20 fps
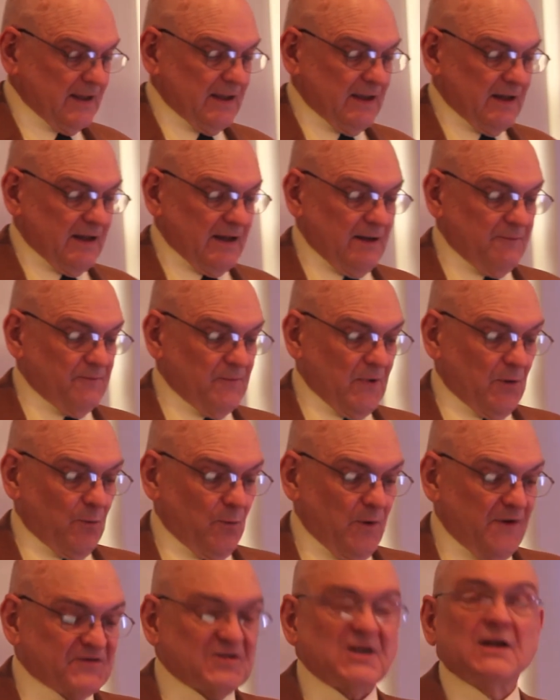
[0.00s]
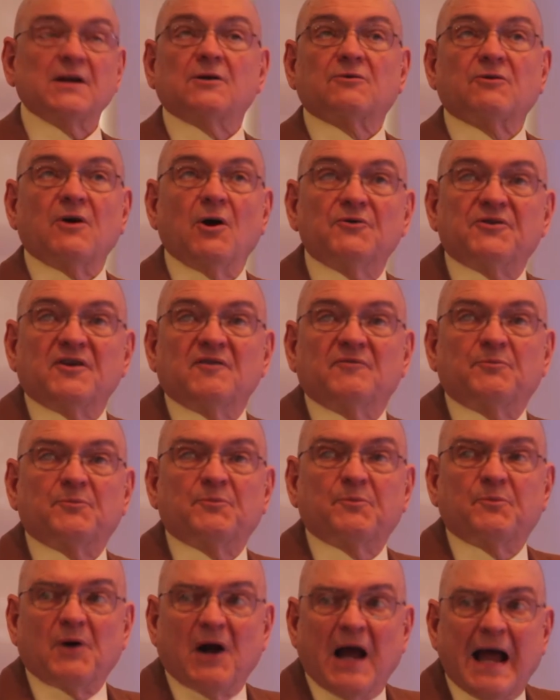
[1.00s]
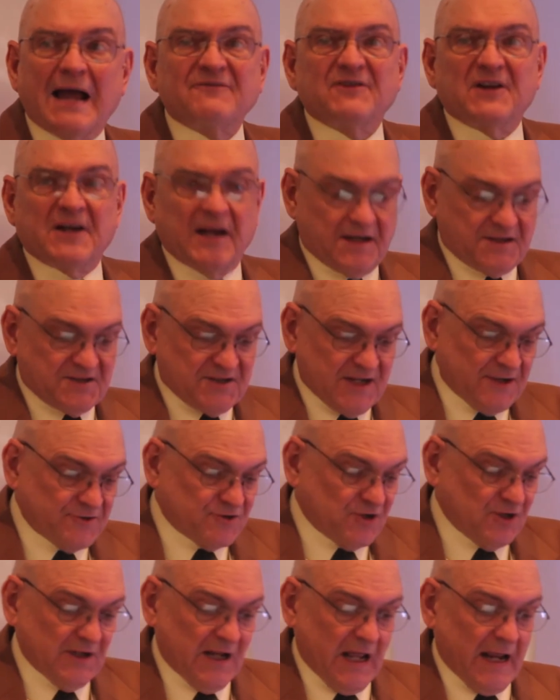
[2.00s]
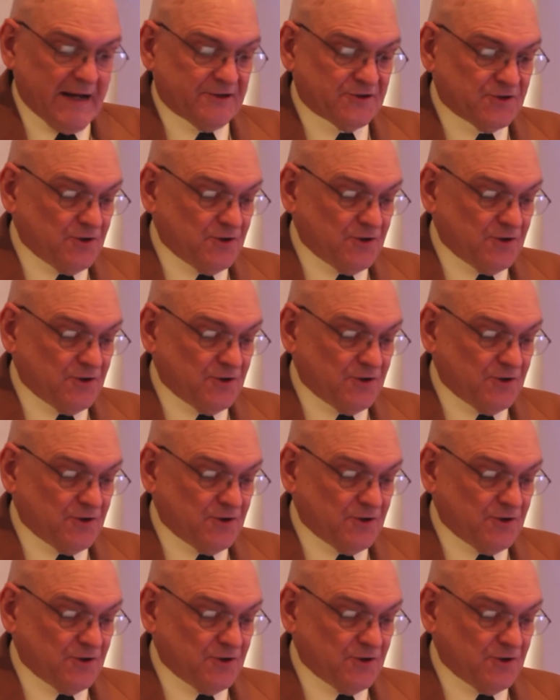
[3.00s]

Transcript: Um, we've seen a growth of private extension-like